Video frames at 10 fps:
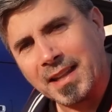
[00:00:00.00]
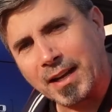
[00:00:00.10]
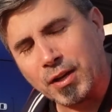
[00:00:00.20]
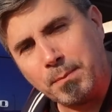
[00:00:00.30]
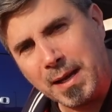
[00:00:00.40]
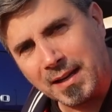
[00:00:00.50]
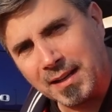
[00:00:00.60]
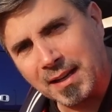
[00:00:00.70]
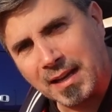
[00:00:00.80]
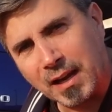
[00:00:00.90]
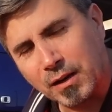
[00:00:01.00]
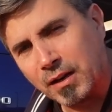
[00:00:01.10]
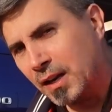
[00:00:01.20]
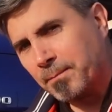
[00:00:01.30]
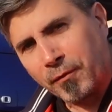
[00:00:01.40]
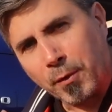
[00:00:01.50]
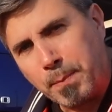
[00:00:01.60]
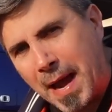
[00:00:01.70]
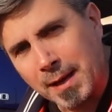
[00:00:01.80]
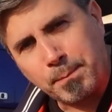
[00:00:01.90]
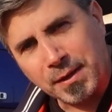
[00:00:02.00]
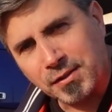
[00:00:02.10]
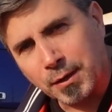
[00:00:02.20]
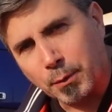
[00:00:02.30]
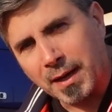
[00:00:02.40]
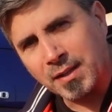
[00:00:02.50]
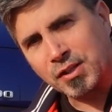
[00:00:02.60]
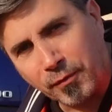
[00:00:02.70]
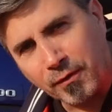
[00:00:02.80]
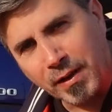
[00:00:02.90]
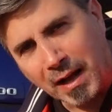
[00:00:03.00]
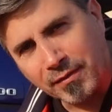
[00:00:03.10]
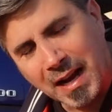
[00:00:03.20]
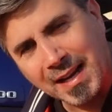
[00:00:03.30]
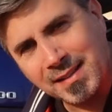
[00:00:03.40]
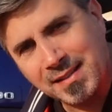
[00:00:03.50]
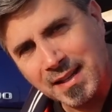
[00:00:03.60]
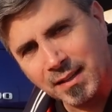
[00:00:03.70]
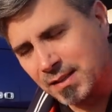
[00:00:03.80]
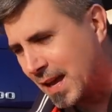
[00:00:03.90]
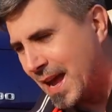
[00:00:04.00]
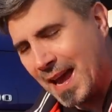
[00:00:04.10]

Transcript: that could be an indicator for bad piston rings, for valve guide seals,